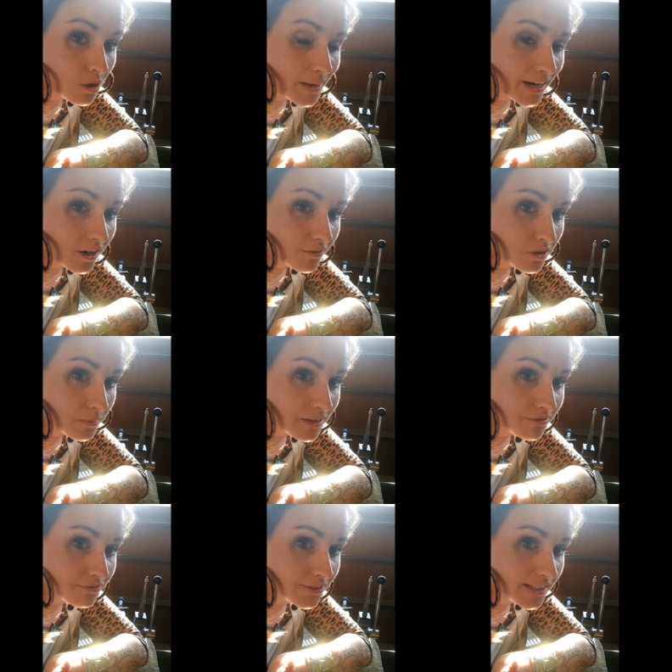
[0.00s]
go back over to my
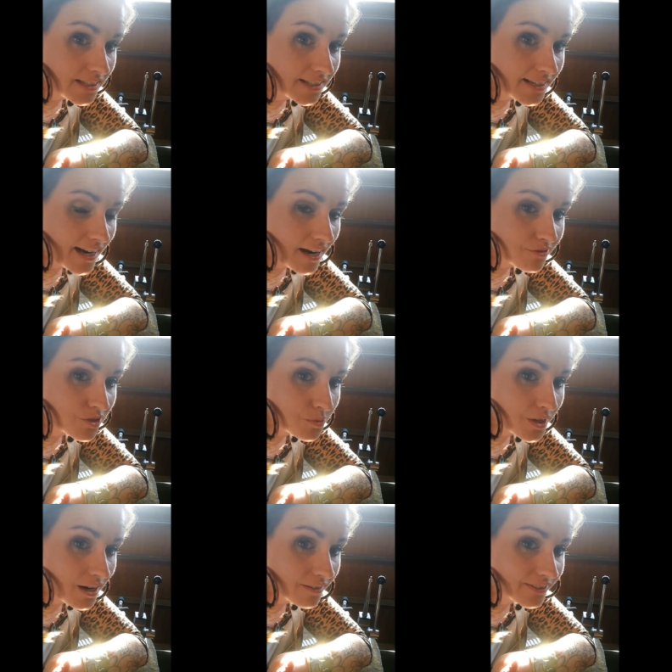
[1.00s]
feed after
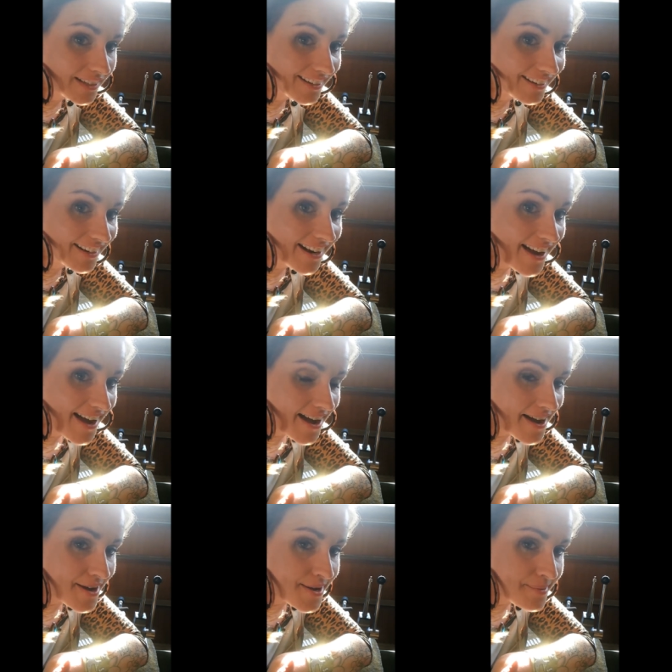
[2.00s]
we're off here,
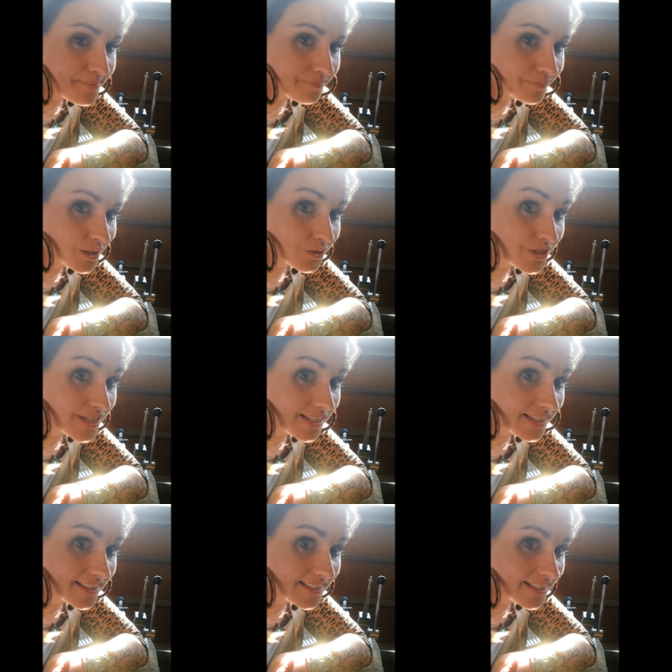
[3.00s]
um, you'll
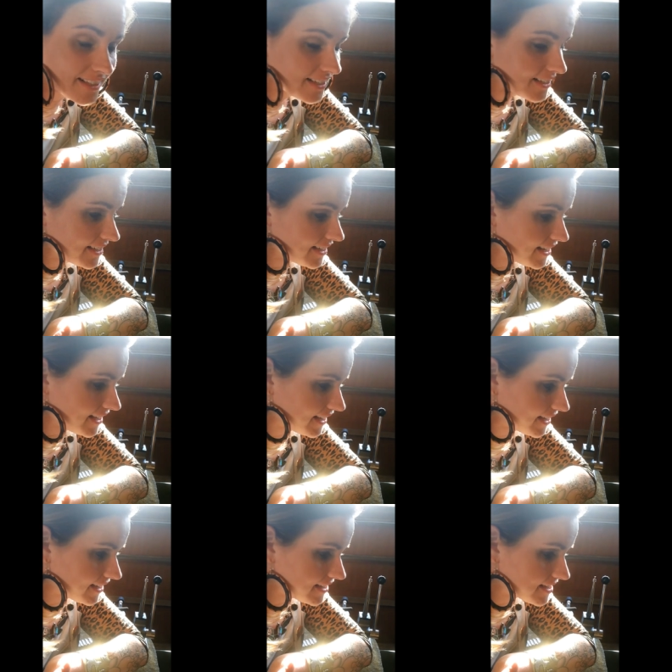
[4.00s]
see it
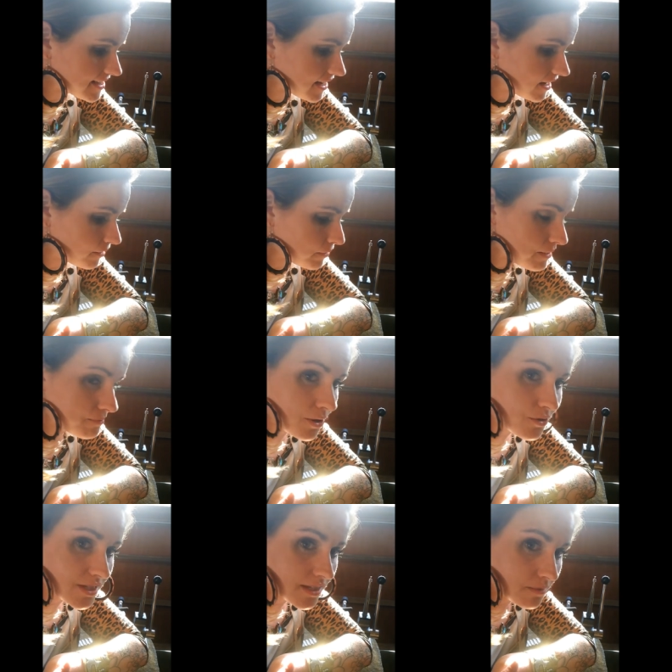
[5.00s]
and um, I
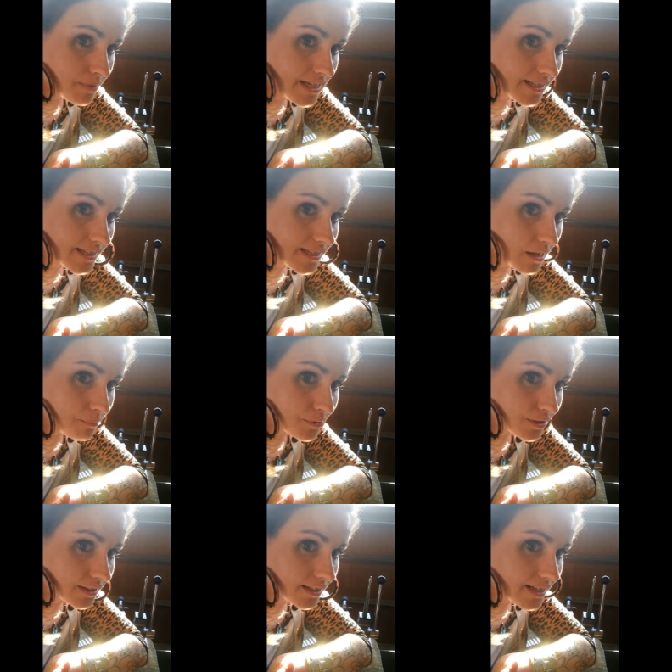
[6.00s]
posted the pieces
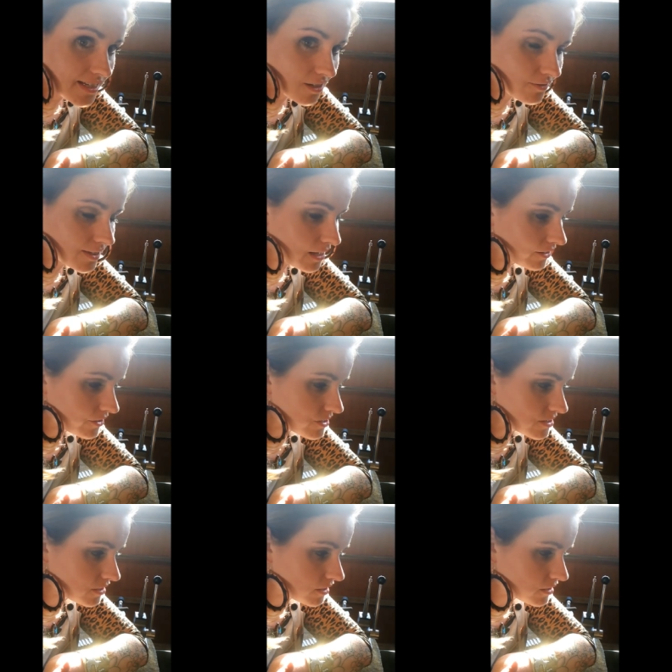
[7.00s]
separately. I still have a
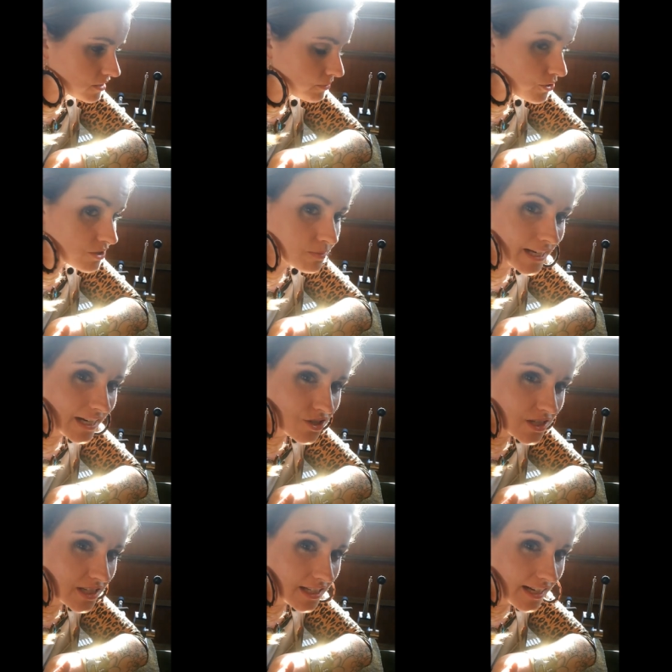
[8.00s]
necklace to, to post, but I
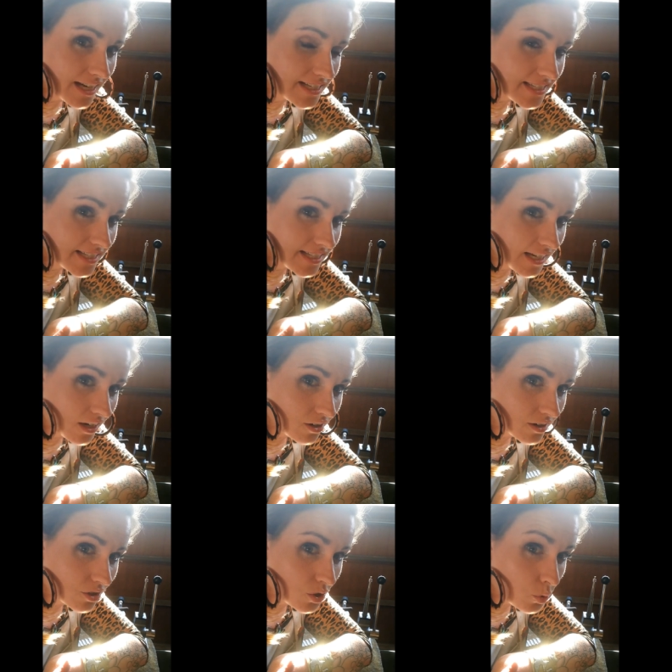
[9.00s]
actually did an 18
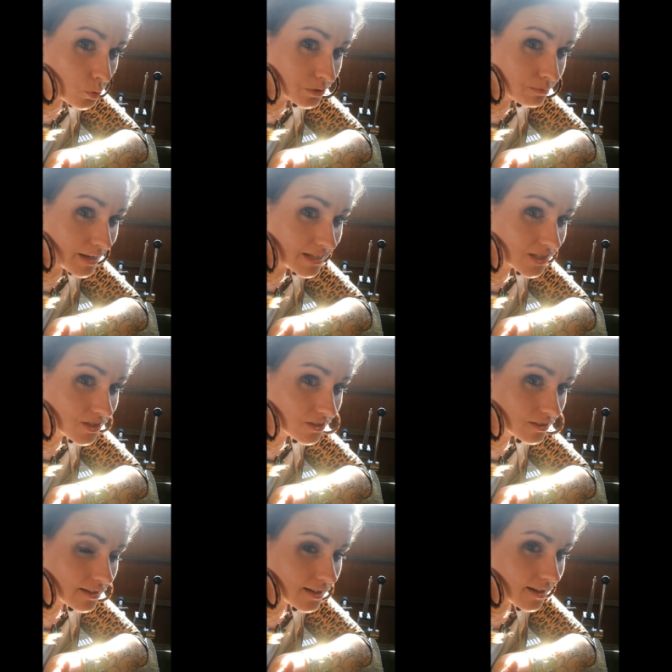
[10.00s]
karat gold
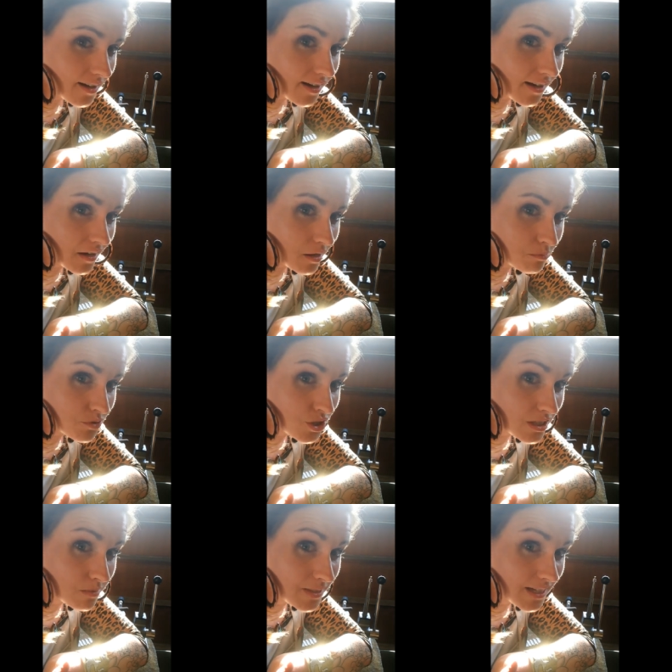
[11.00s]
bezel um,
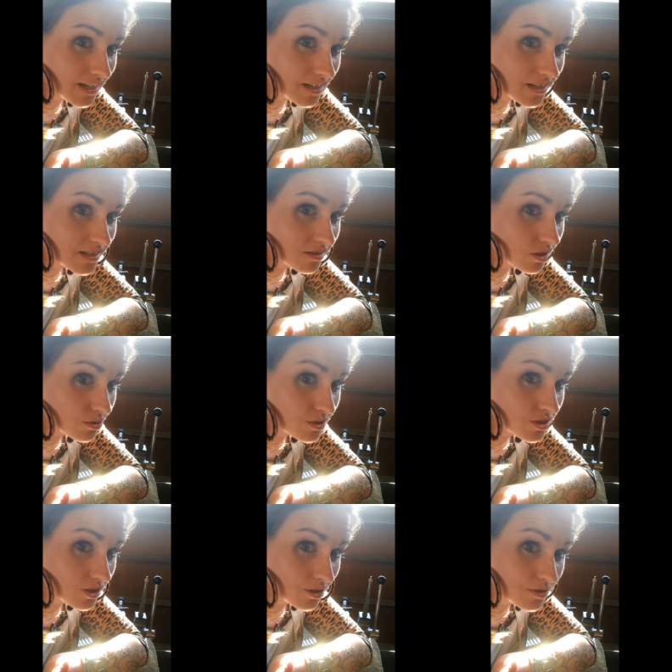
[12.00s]
just because those
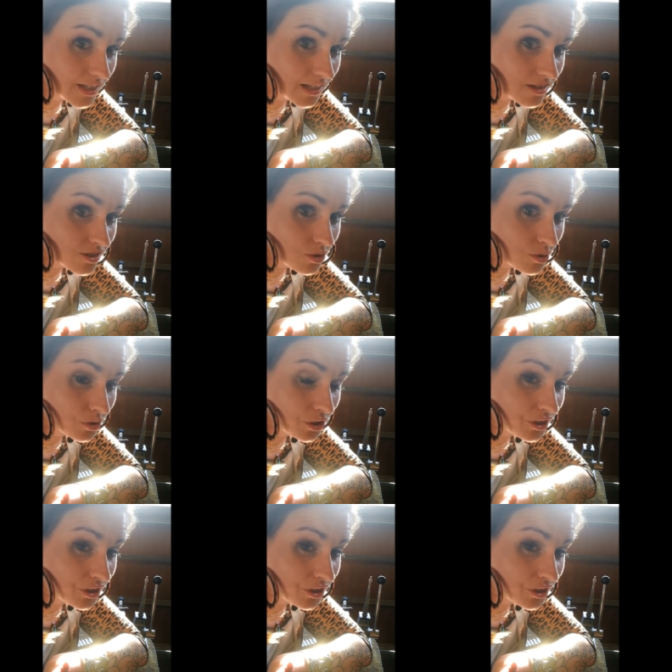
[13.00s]
stones against gold